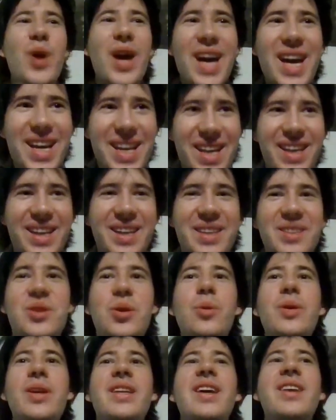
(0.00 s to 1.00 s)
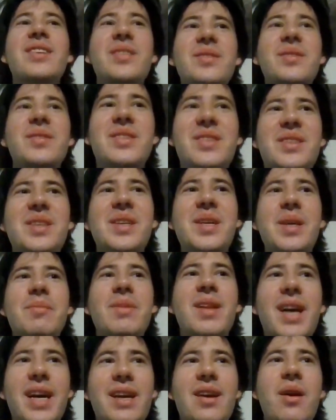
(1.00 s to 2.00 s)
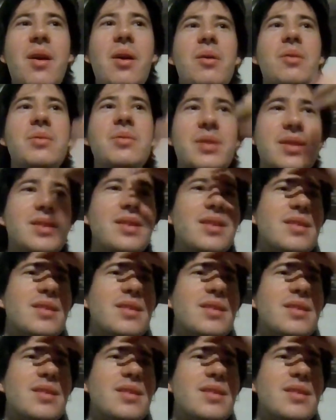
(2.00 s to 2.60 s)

way, so it doesn't seem like, oh,